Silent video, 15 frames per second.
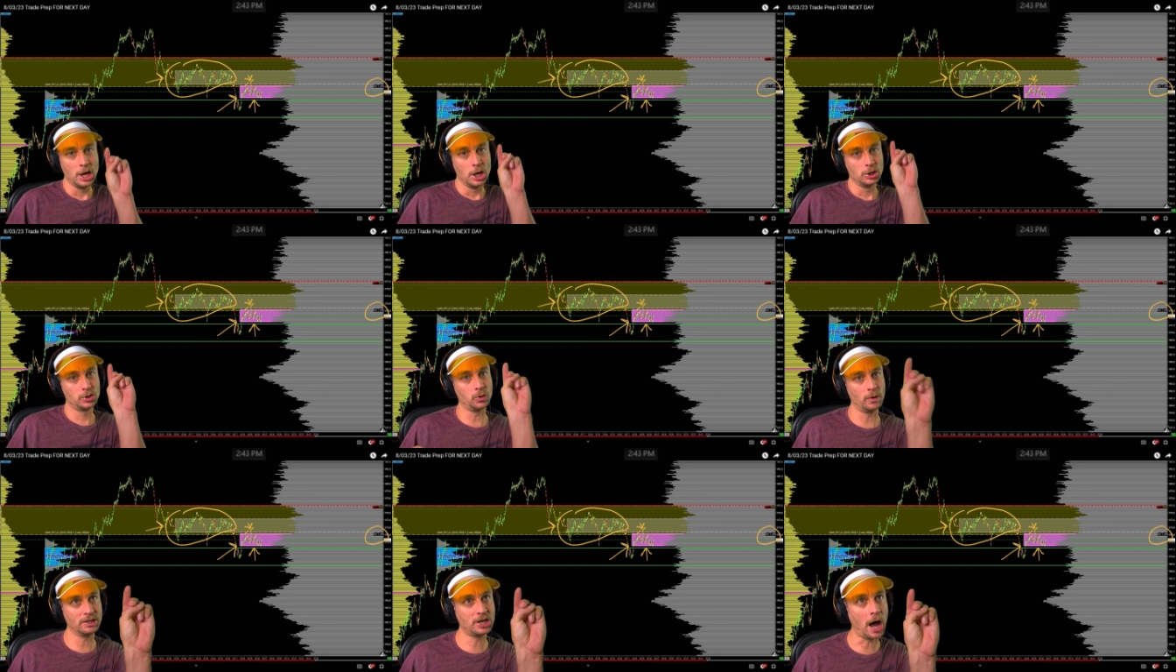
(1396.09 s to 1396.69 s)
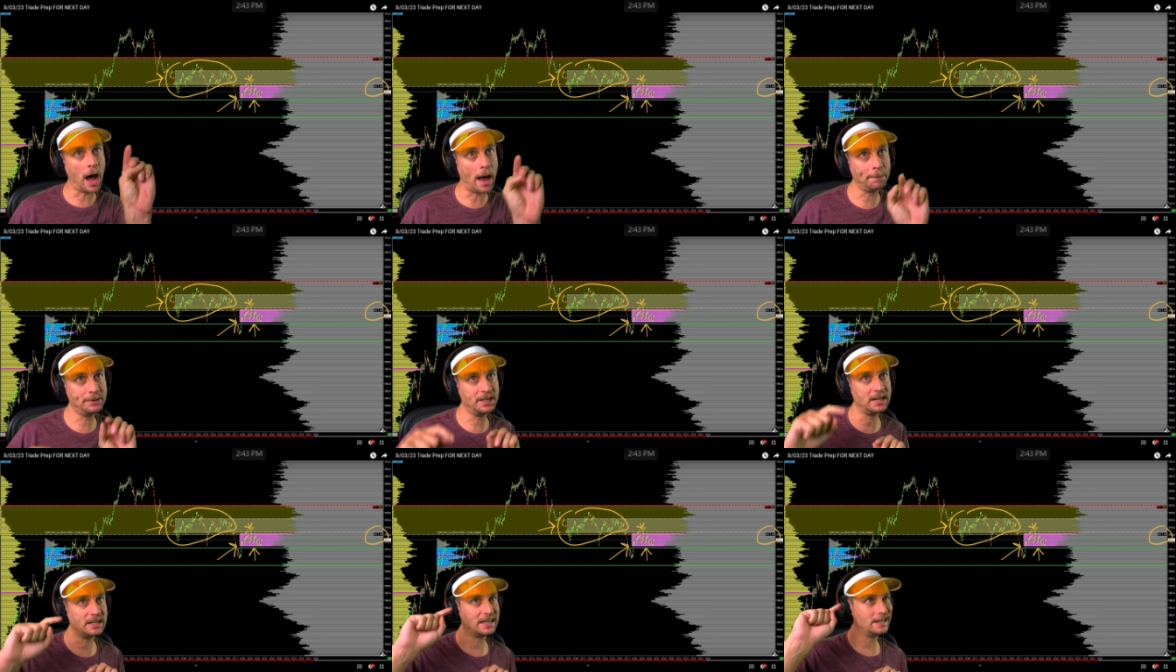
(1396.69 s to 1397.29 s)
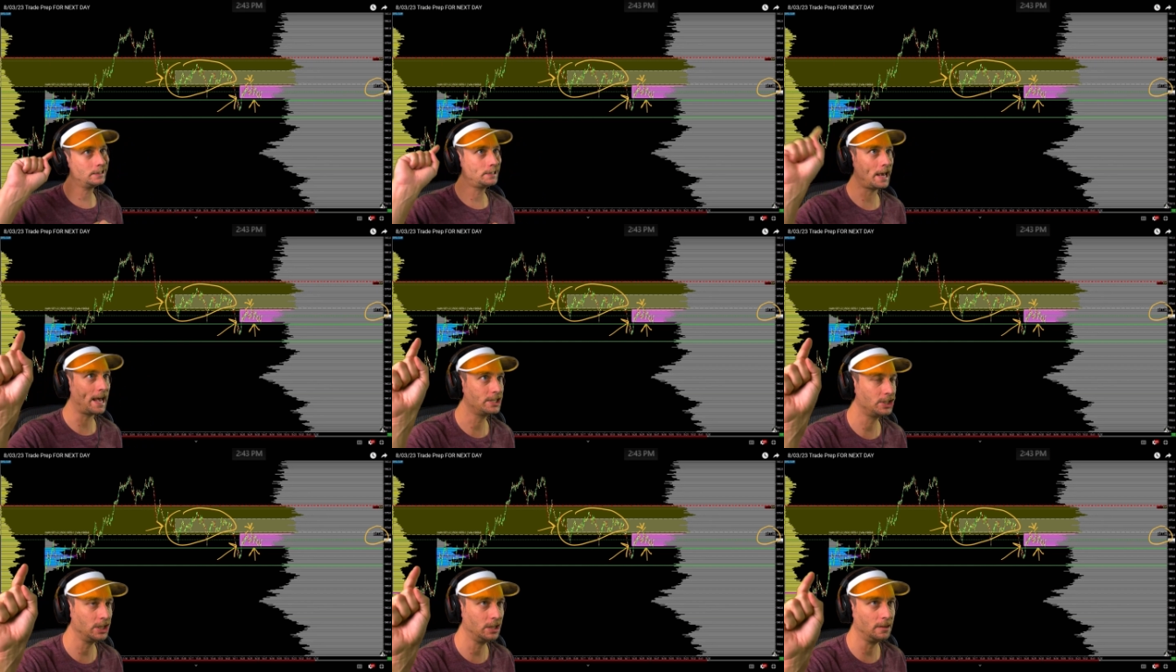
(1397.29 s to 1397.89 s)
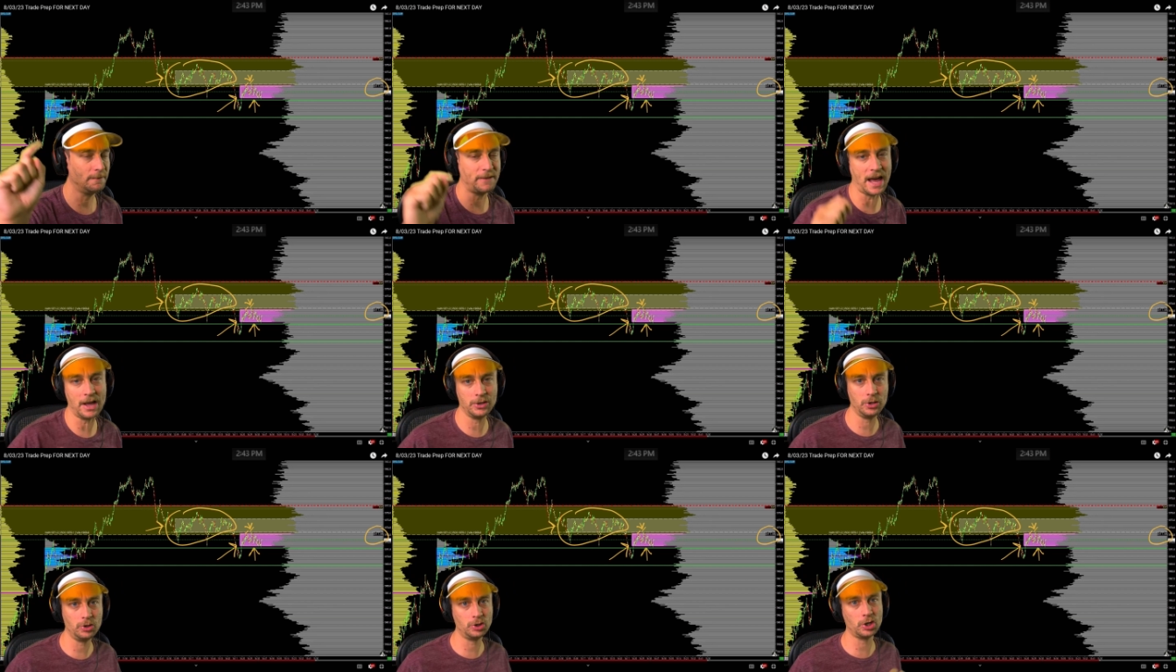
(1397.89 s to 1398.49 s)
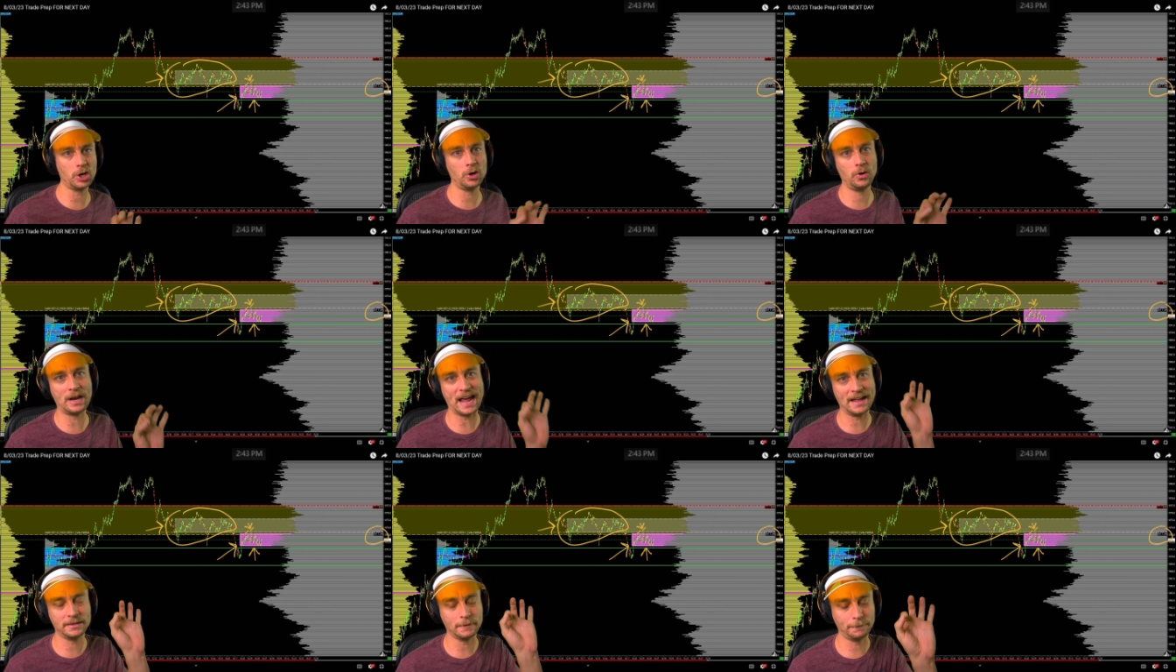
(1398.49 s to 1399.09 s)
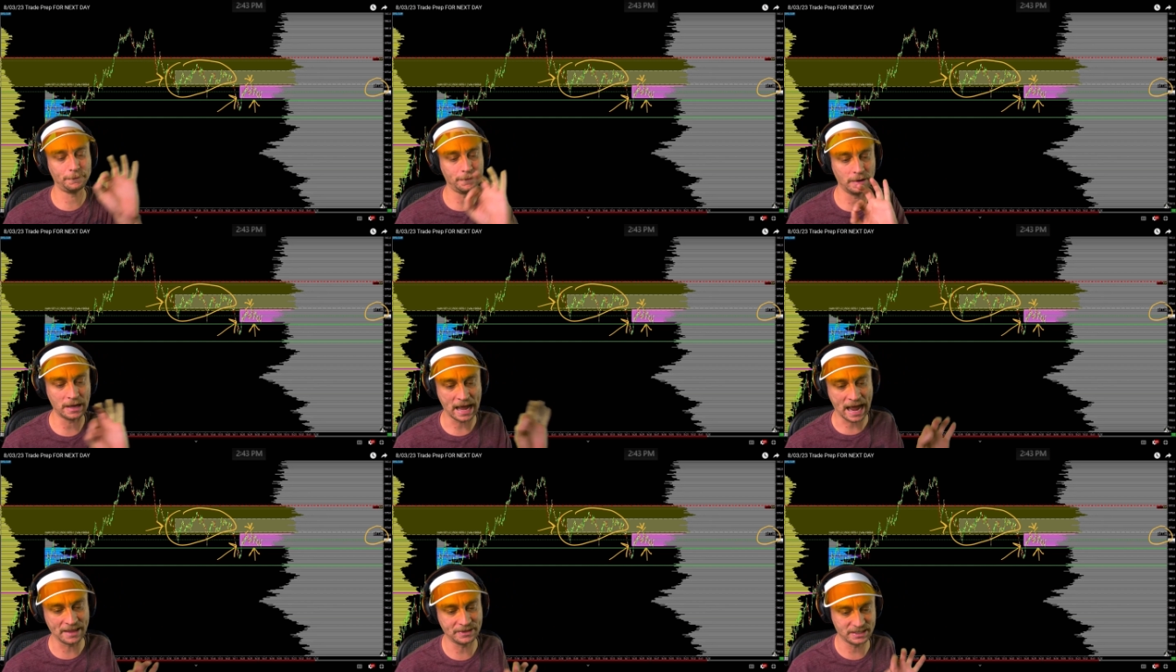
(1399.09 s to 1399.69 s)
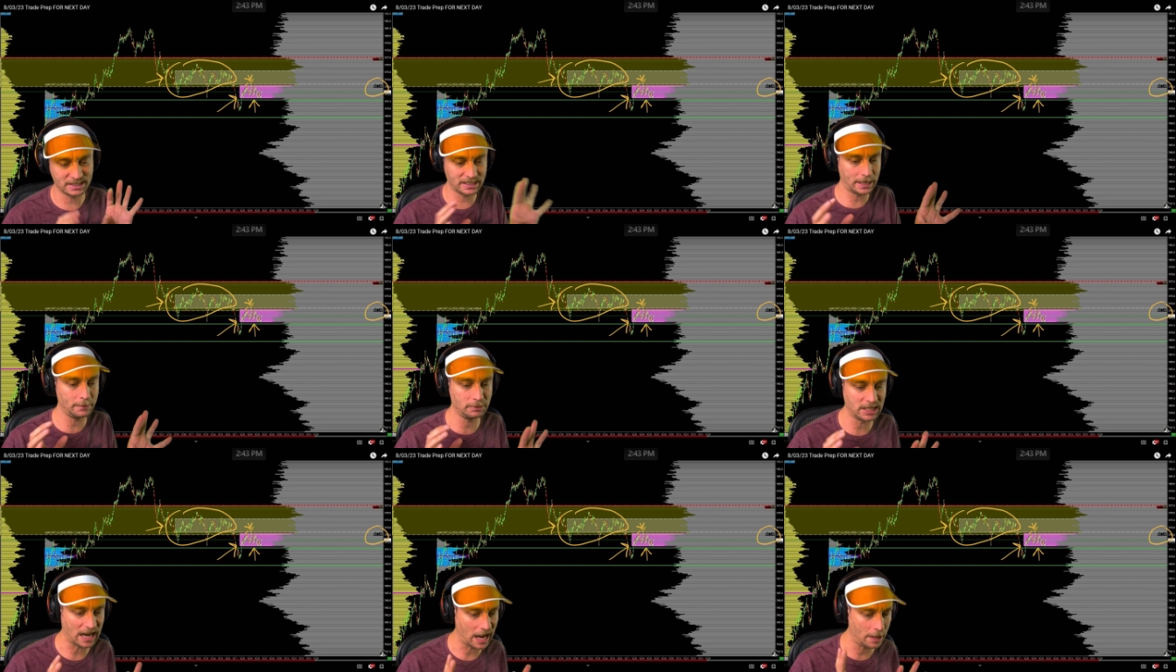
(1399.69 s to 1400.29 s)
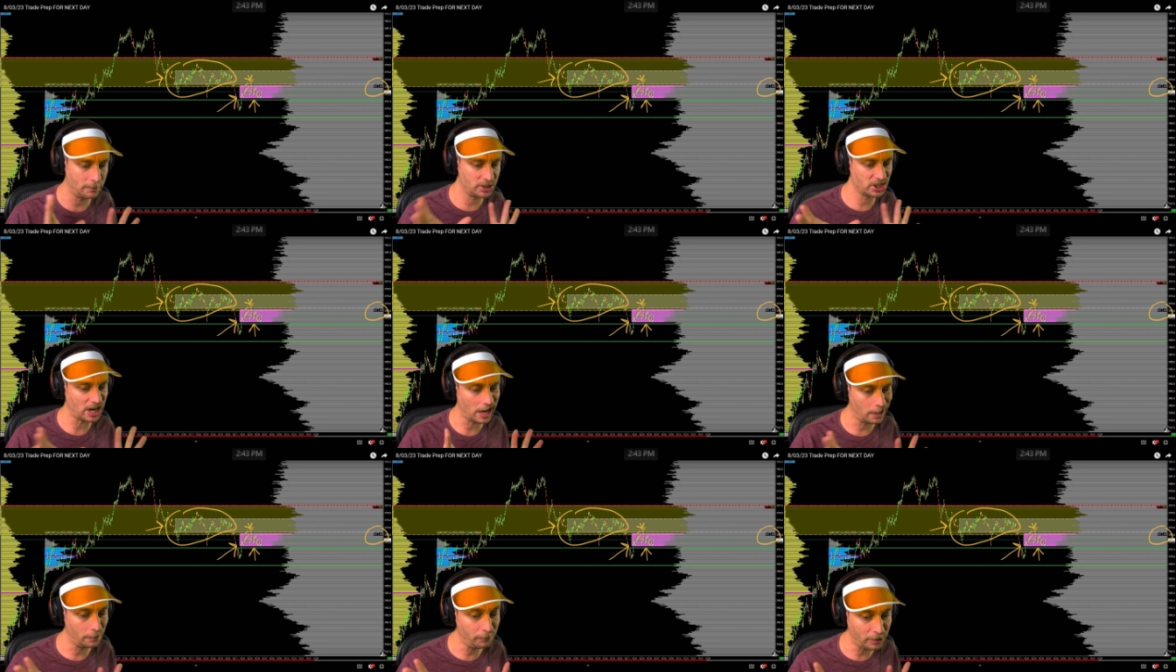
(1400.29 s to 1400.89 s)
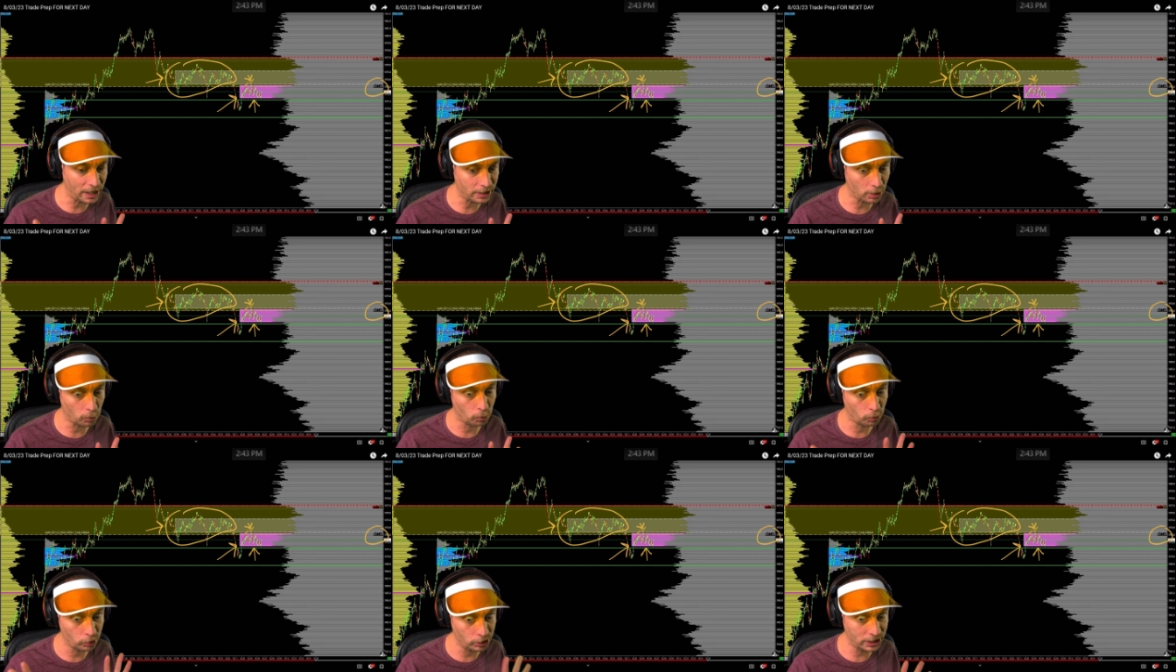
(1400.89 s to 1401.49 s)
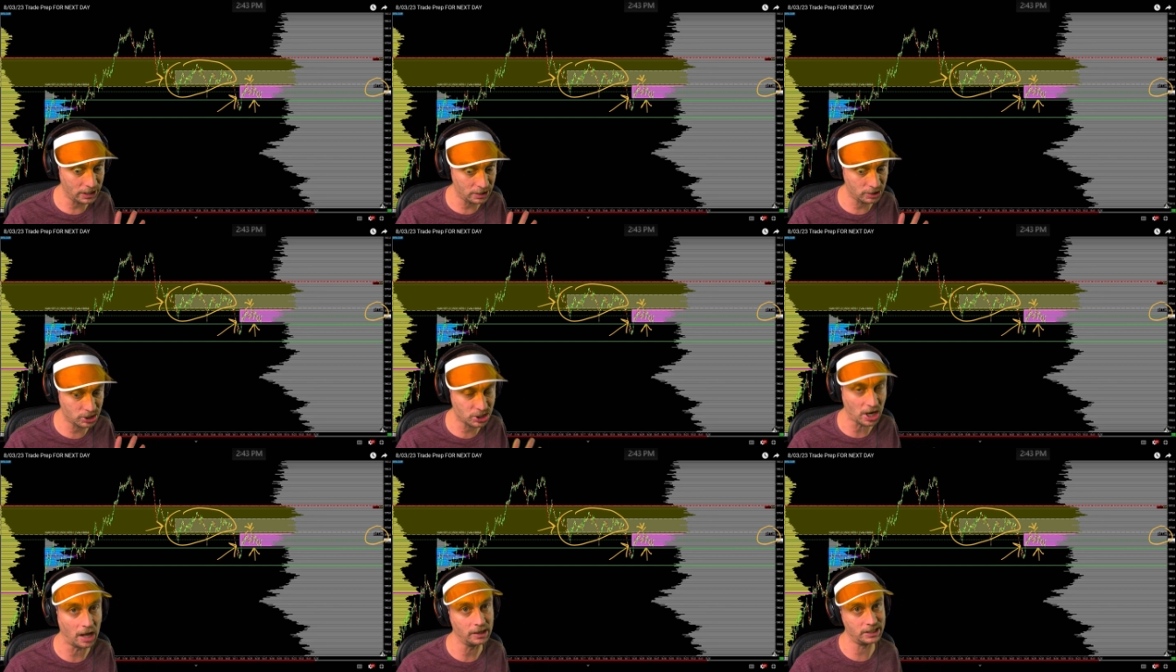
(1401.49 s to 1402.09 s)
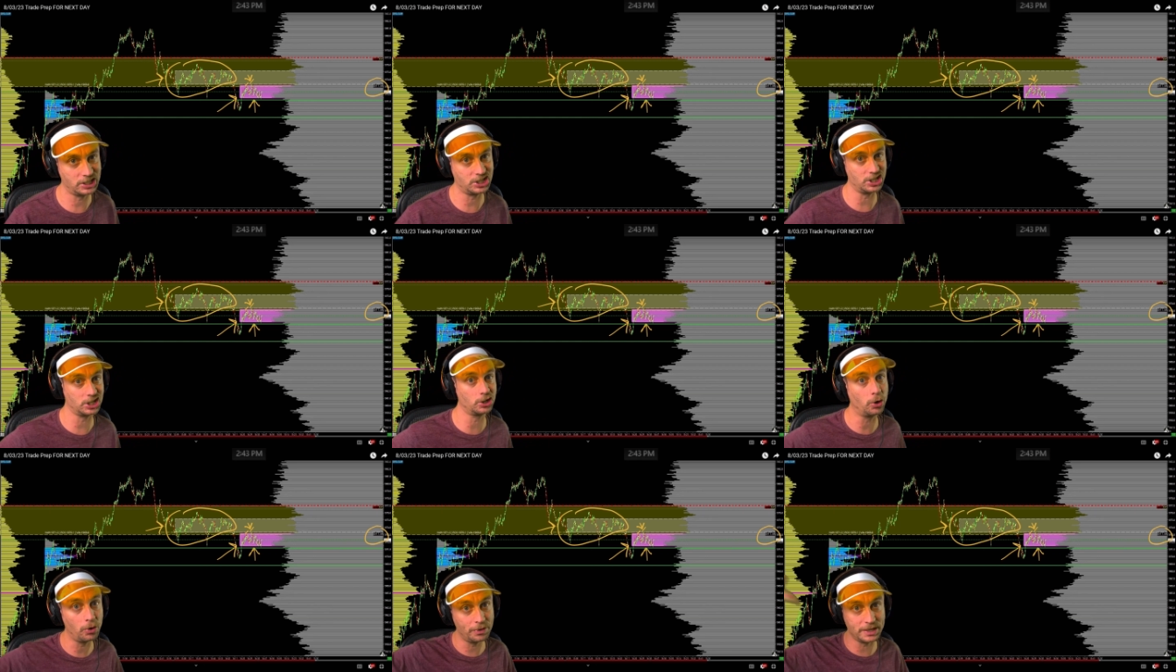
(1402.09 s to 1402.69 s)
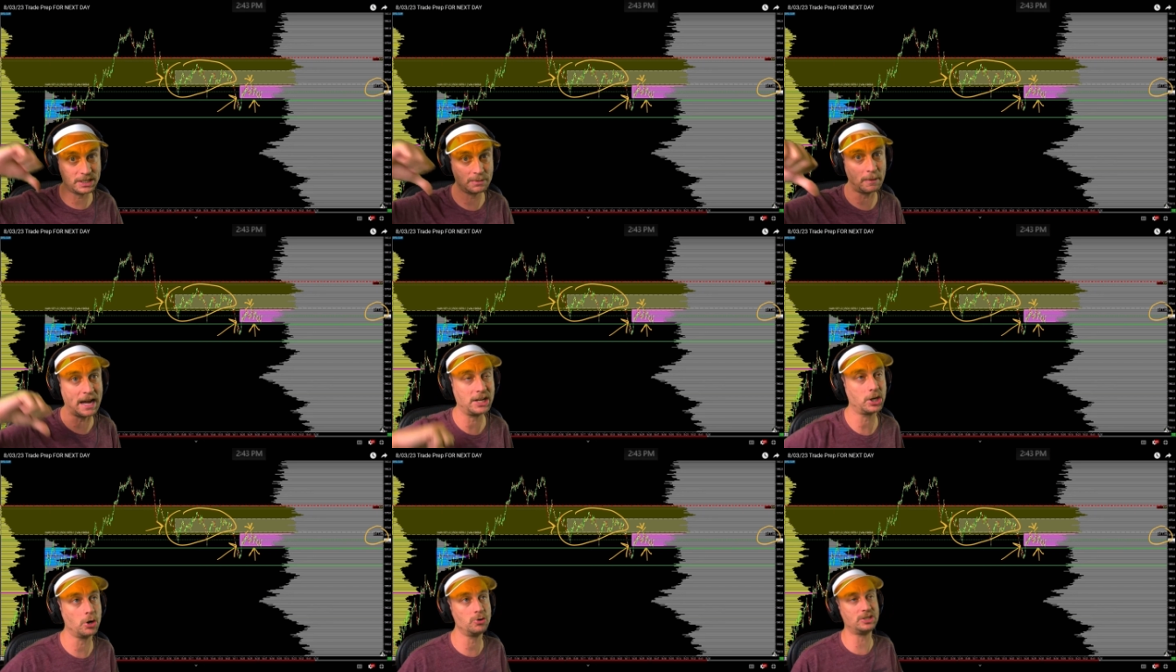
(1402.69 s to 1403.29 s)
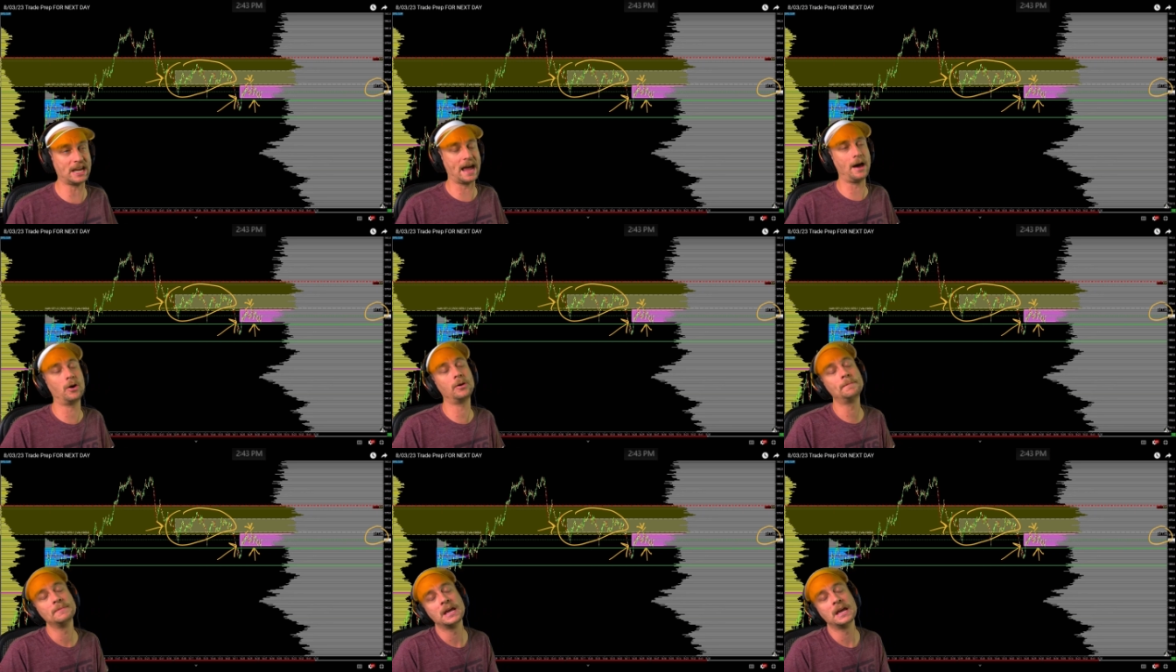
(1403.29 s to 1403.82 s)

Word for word: So a top tick and testing the value zone at the at the same time is kind of like a really solid signal. This might go down.